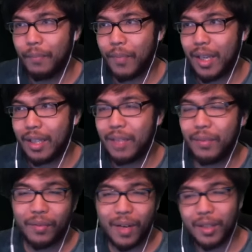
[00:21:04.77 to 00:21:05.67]
And
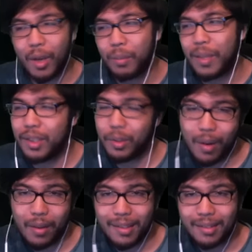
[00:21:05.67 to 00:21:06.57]
even if I don't play
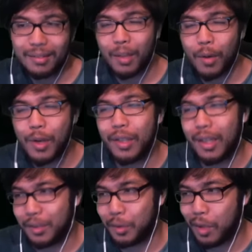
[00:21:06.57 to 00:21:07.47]
Terraria, I want you
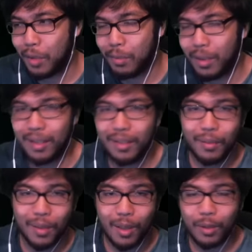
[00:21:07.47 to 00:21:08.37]
guys to drop by. Who
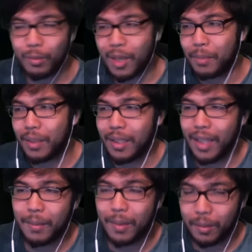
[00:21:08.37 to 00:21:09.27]
knows? We might play a
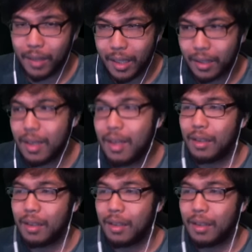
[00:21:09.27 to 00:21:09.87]
game that you like.